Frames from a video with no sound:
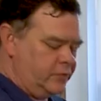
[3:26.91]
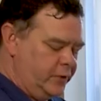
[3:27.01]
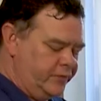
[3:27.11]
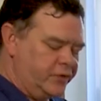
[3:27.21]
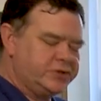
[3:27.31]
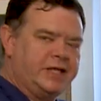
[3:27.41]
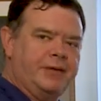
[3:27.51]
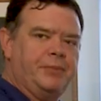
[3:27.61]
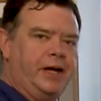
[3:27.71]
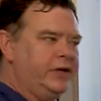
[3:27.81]
reverse
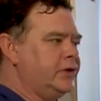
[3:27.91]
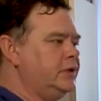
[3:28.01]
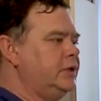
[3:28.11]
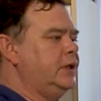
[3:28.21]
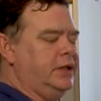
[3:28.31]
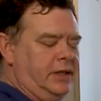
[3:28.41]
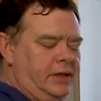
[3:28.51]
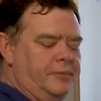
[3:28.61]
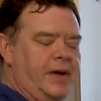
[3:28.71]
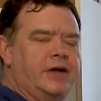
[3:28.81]
that binder,
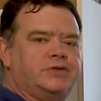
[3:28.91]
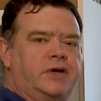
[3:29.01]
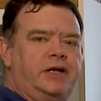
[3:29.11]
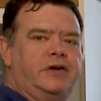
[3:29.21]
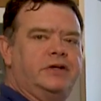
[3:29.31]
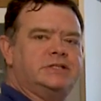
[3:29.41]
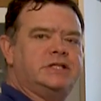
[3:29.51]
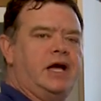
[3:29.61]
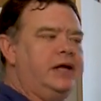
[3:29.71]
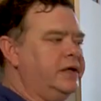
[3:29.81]
mouse right here to the
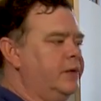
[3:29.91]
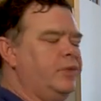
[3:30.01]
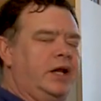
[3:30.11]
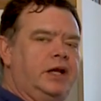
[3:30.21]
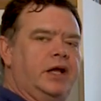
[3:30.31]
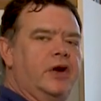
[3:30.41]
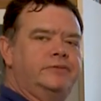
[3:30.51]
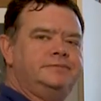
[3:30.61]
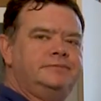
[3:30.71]
side, I'm ready to go.